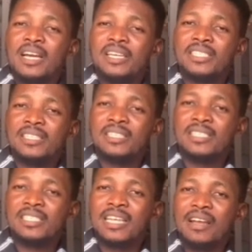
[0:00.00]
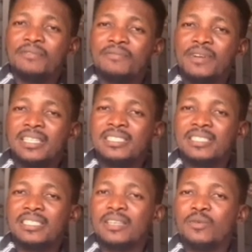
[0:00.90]
is a disease that affects
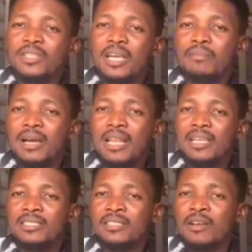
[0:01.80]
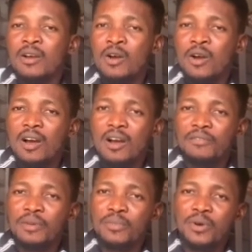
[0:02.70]
the water balance
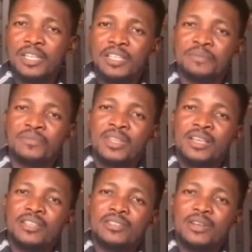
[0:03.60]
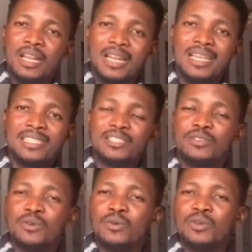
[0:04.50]
of the body. So it leads
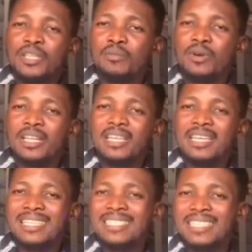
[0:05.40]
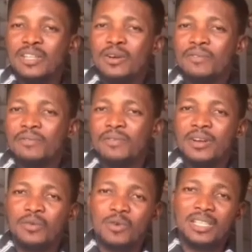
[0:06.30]
to the body getting rid of
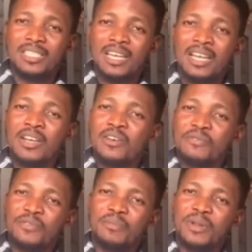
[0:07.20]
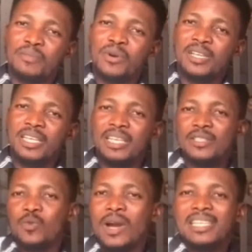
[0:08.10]
water from the body.
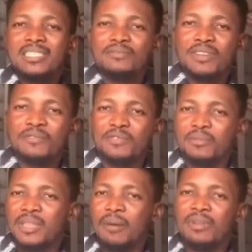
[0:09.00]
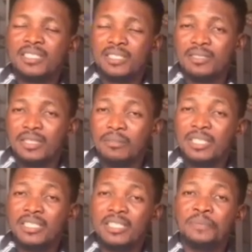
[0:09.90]
It's quite different from
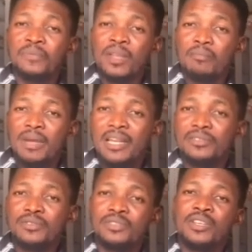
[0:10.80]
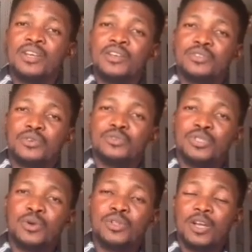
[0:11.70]
diabetes mellitus. So today
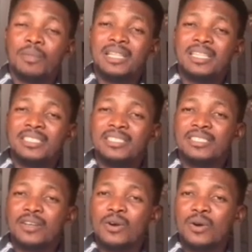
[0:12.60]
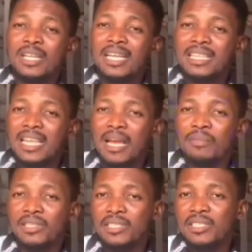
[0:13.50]
we want to talk about the disease called
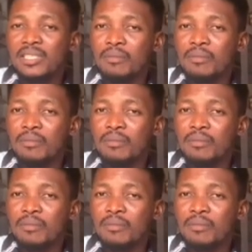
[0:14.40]
diabetes